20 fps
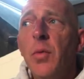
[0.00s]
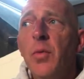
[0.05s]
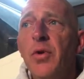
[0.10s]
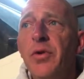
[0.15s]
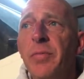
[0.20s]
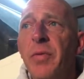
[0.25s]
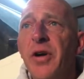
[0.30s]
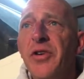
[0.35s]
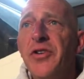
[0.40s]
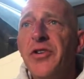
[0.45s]

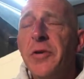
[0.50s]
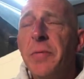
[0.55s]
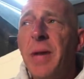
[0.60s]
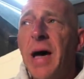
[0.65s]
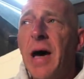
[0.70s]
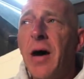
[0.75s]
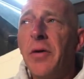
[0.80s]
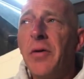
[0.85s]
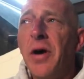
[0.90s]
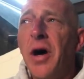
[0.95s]
would budget
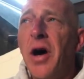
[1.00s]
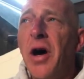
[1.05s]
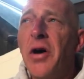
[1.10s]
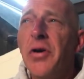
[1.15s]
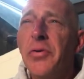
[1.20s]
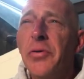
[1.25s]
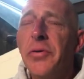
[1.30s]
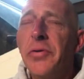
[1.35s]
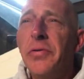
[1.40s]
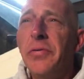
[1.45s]
about
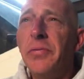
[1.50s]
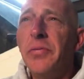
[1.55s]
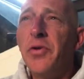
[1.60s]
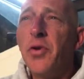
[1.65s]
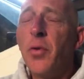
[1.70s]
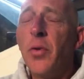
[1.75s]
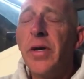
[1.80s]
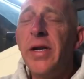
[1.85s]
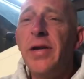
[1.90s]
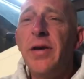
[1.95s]

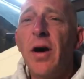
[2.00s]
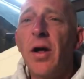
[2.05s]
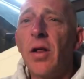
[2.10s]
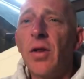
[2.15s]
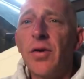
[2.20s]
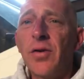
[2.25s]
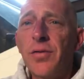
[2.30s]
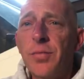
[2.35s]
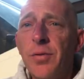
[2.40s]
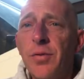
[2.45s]

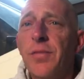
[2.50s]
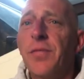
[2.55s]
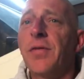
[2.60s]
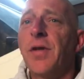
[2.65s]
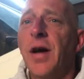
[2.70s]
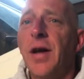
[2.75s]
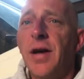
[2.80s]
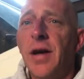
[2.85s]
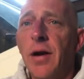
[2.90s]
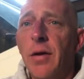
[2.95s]
$120 per
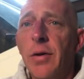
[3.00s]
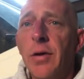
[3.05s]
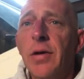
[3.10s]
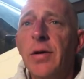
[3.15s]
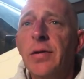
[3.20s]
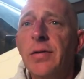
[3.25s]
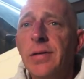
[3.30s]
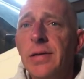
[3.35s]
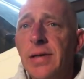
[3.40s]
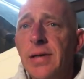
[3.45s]
flight hour.